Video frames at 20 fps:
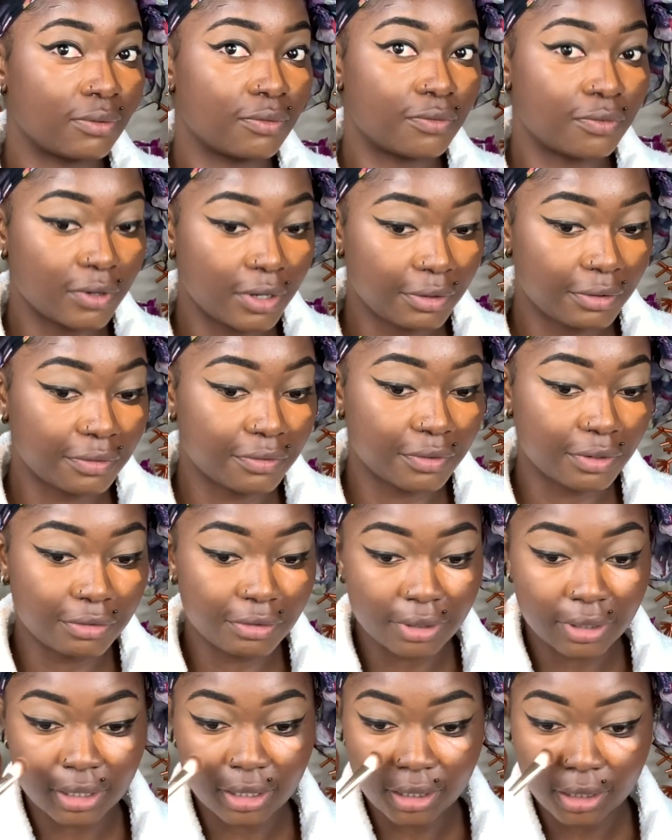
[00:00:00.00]
Very, very
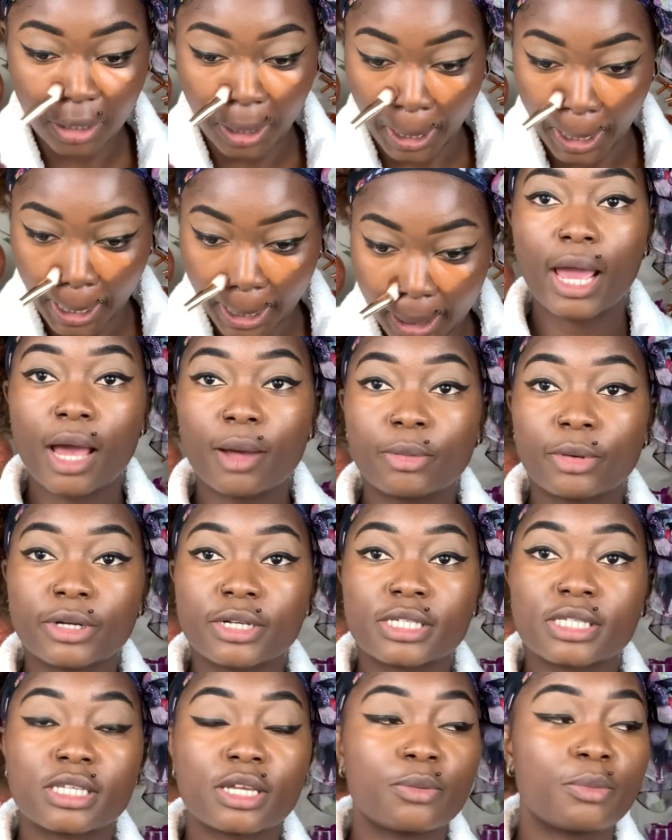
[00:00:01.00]
good. I'm
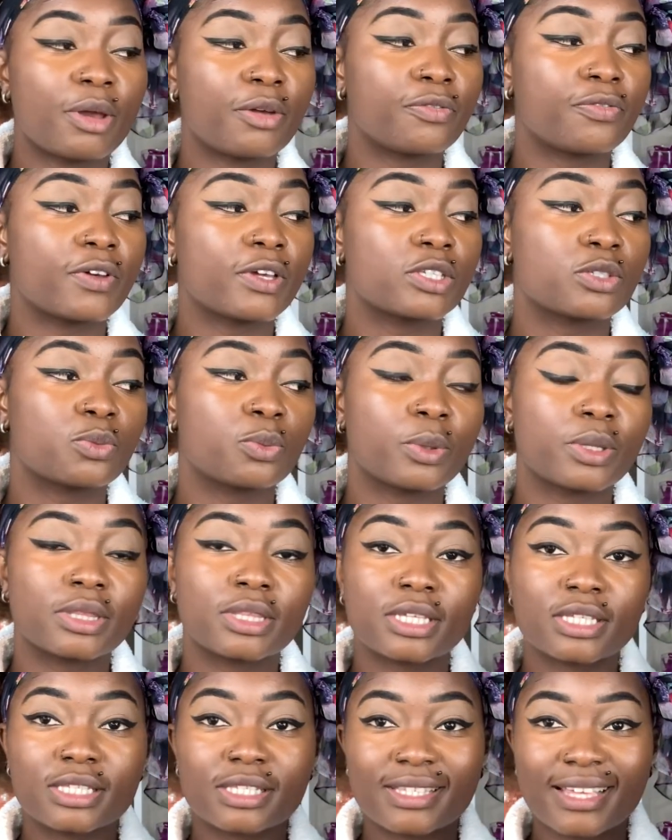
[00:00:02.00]
gonna set my face with
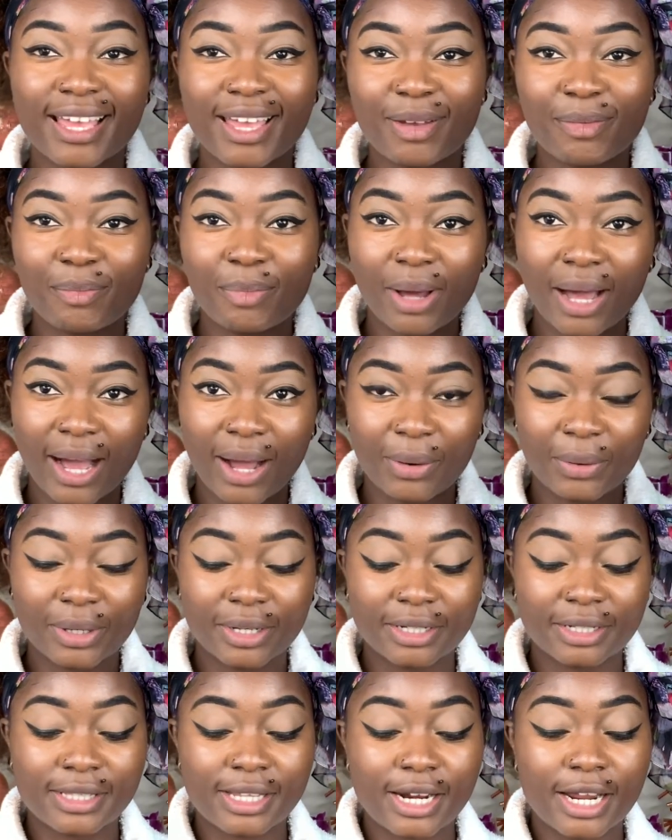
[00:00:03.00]
the same
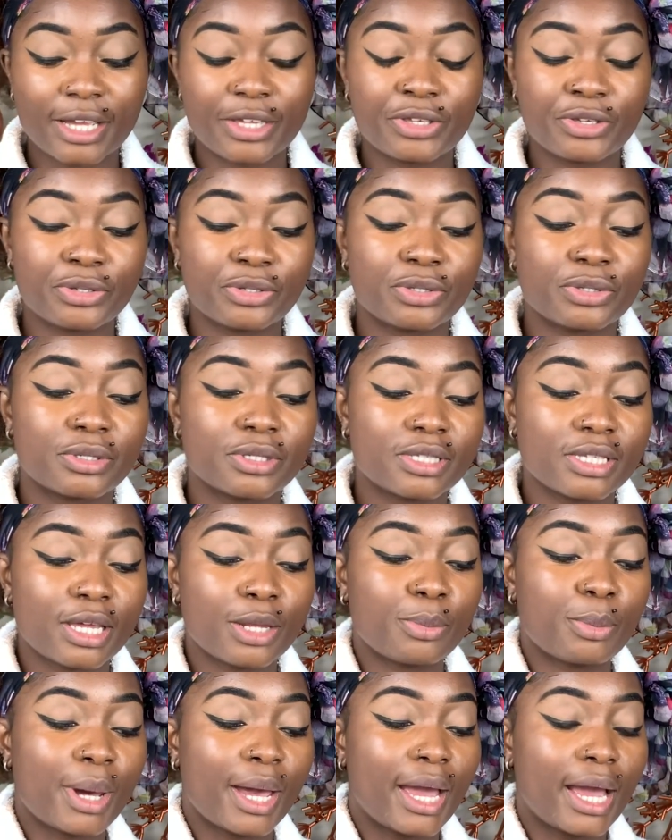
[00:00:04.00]
powder that I used to
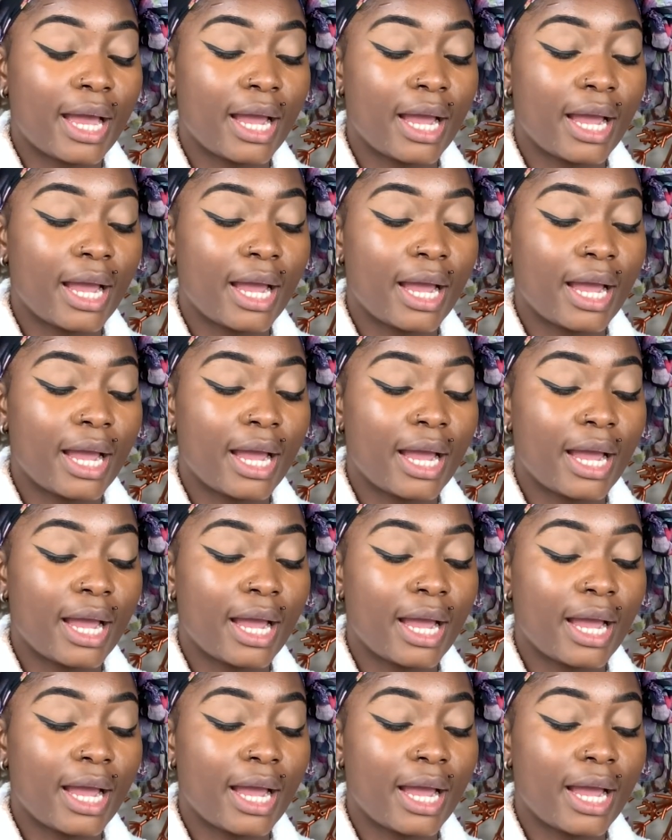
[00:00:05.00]
set my